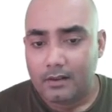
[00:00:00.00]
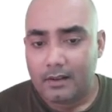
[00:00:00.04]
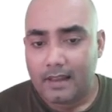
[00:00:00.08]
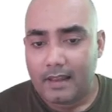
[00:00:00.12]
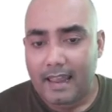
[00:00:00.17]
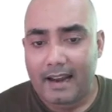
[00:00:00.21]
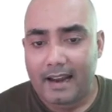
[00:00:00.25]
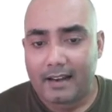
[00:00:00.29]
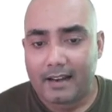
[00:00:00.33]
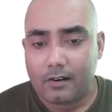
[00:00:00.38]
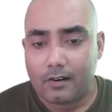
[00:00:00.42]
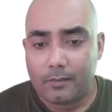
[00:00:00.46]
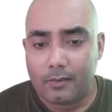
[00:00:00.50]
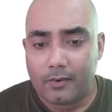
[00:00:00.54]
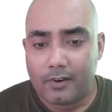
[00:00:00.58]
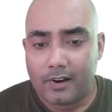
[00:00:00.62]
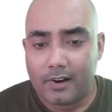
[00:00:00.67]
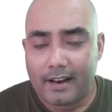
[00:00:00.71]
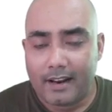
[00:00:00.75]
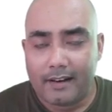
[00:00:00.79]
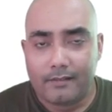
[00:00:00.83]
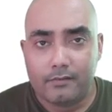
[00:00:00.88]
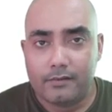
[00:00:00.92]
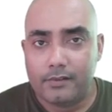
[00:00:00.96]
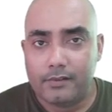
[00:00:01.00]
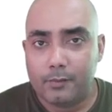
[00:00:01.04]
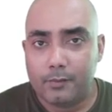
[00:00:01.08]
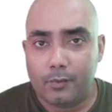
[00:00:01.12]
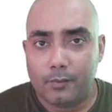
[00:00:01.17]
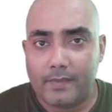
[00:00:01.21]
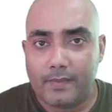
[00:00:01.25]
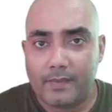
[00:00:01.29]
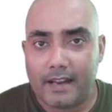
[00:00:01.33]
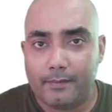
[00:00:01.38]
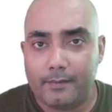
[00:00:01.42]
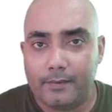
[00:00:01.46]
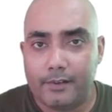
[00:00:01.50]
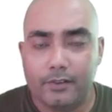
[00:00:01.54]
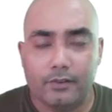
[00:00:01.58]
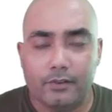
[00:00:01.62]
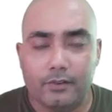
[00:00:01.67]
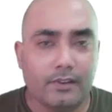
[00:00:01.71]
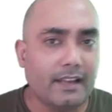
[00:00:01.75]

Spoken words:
act upon and remove that video.